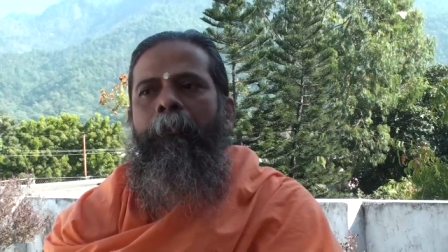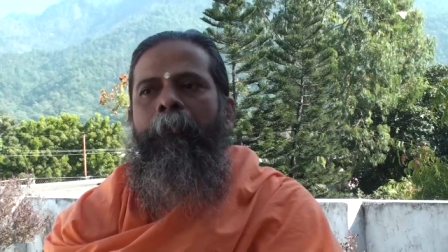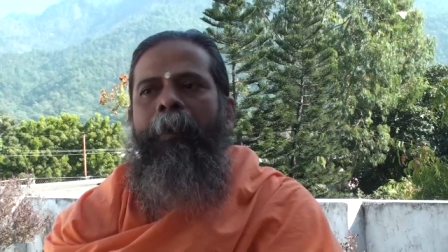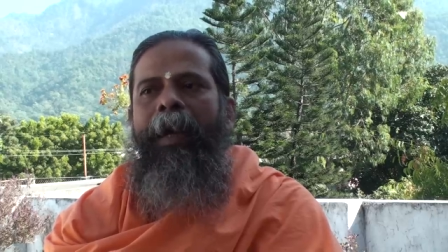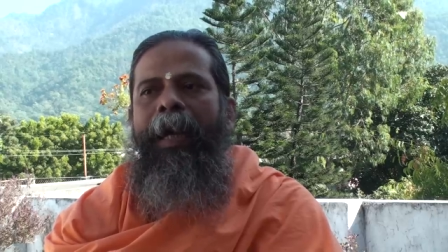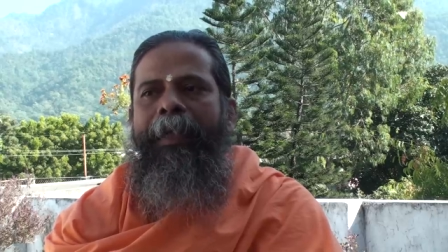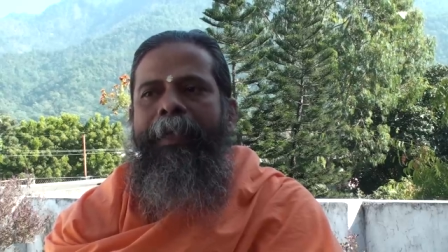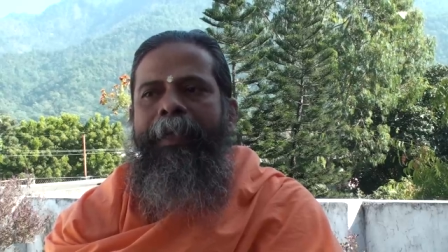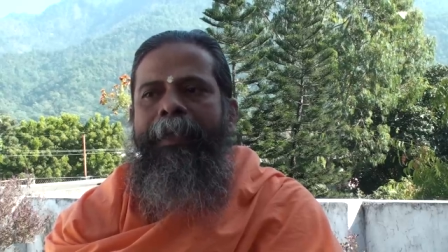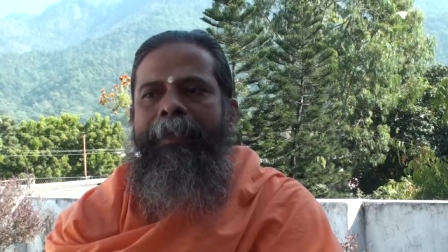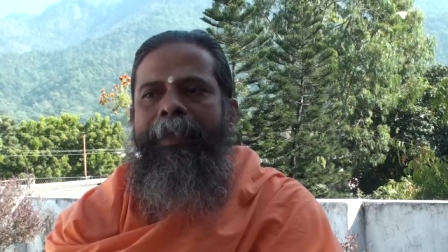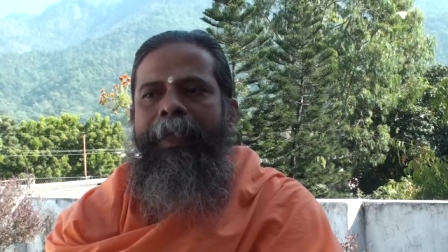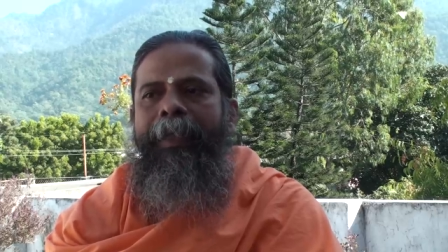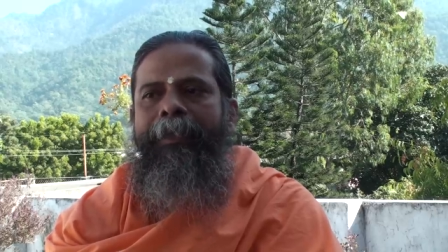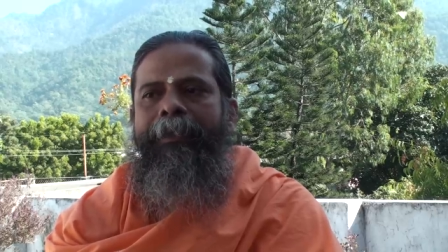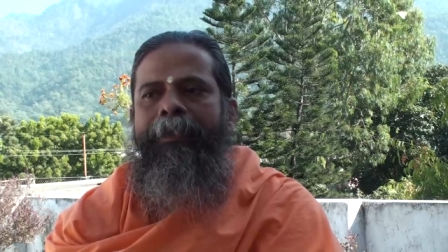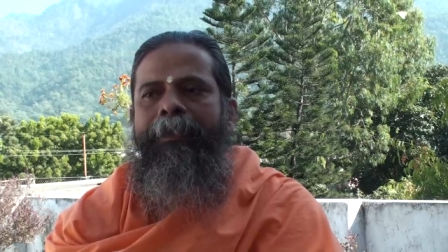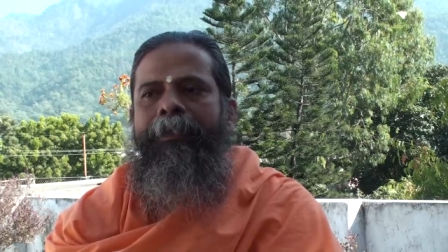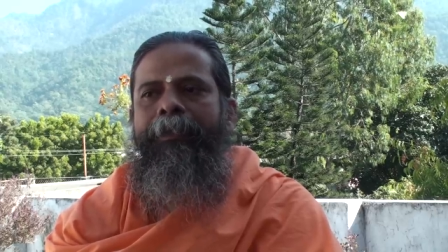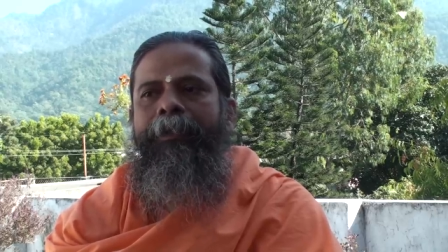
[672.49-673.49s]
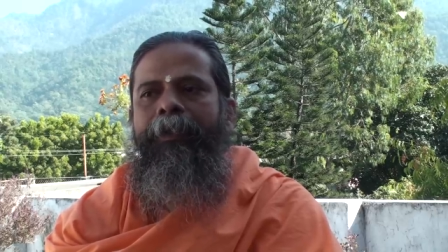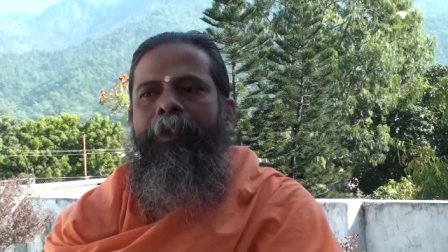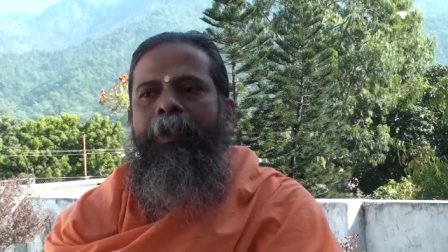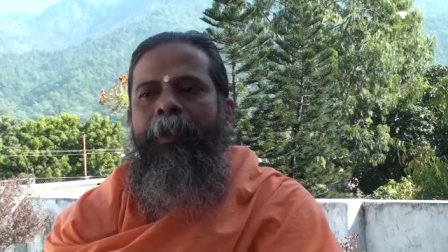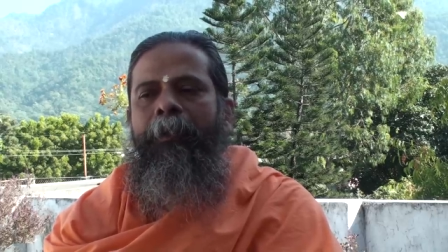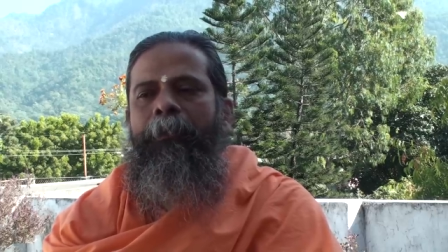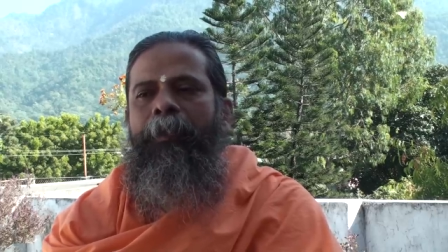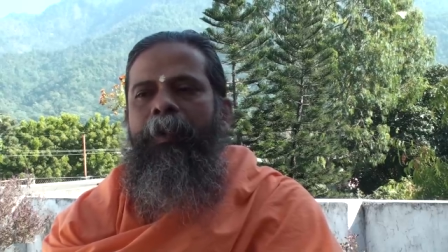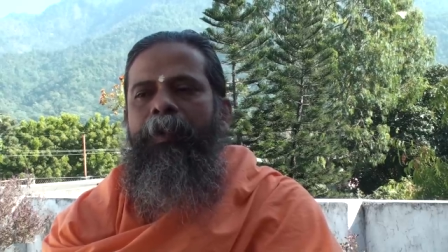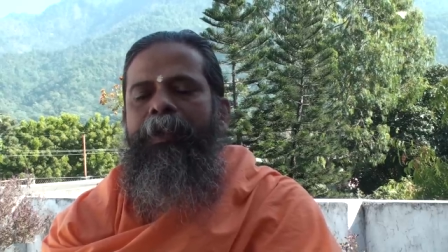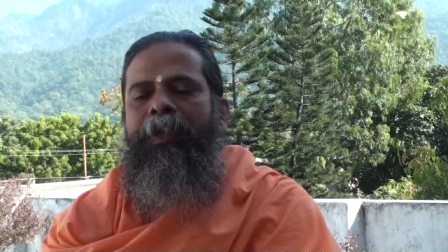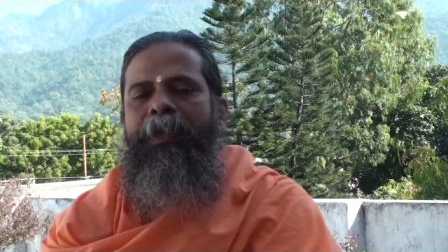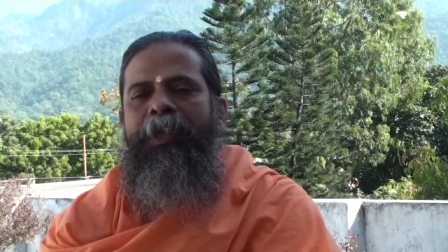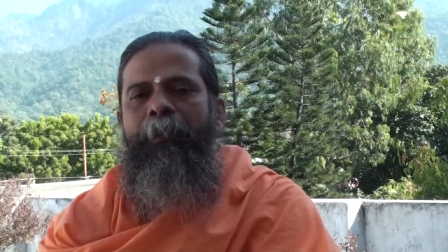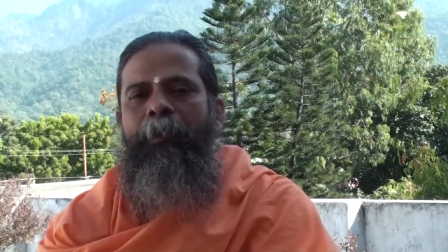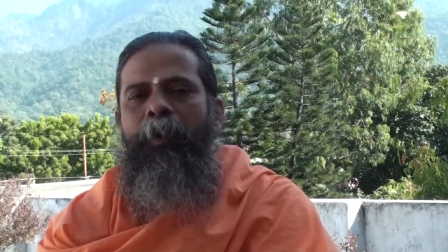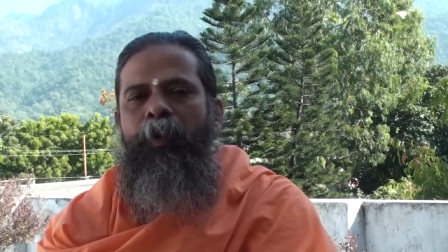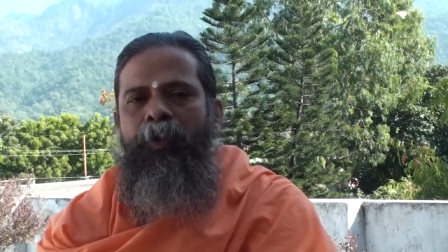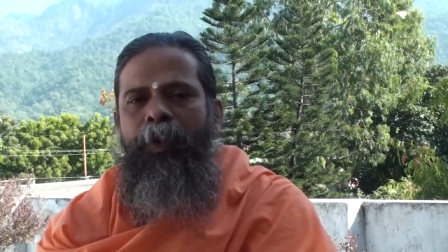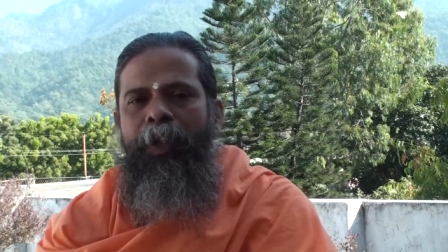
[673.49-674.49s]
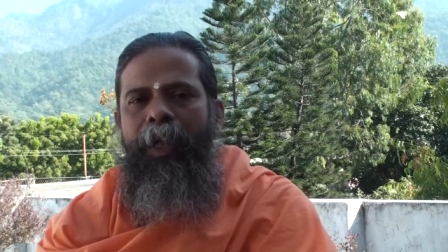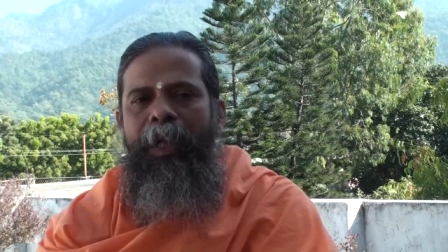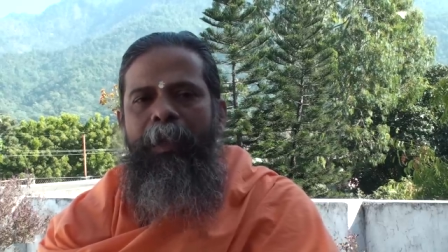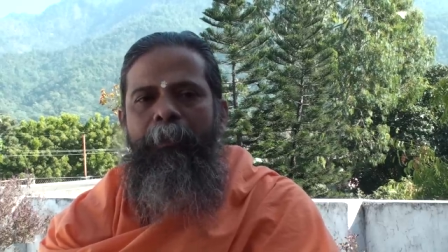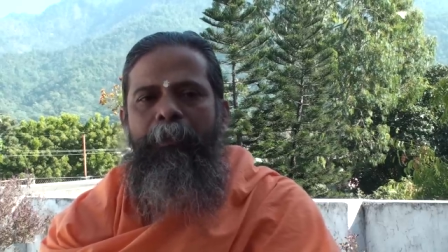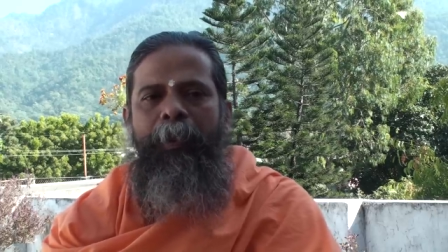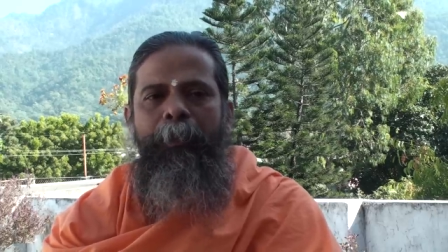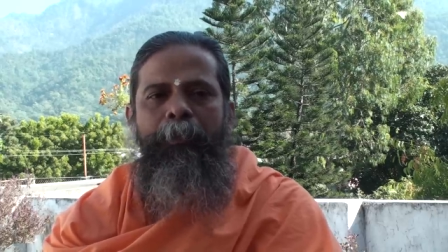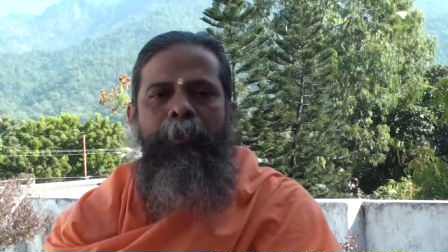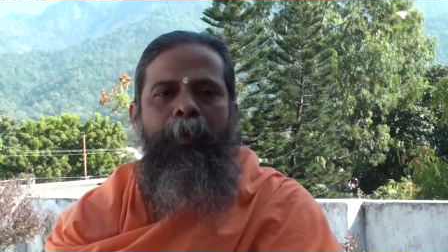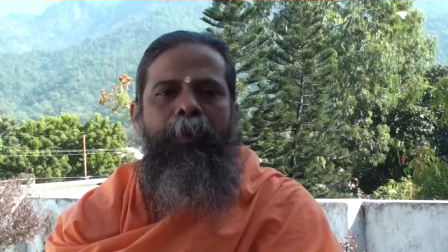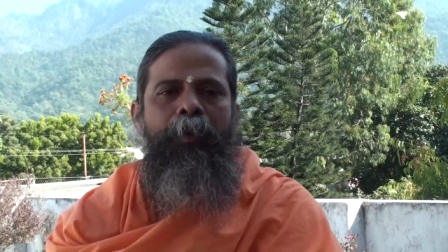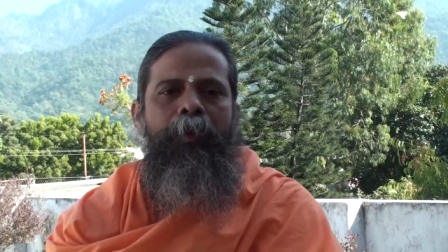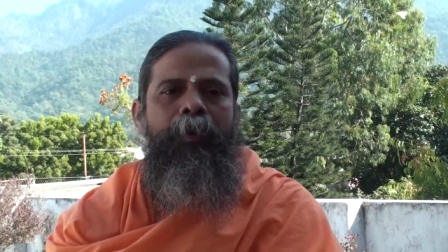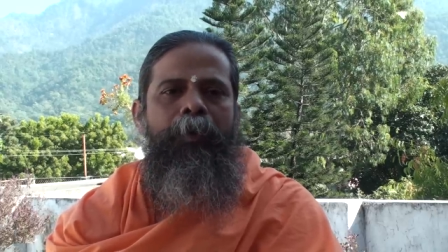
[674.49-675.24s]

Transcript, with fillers: practices for the devotional people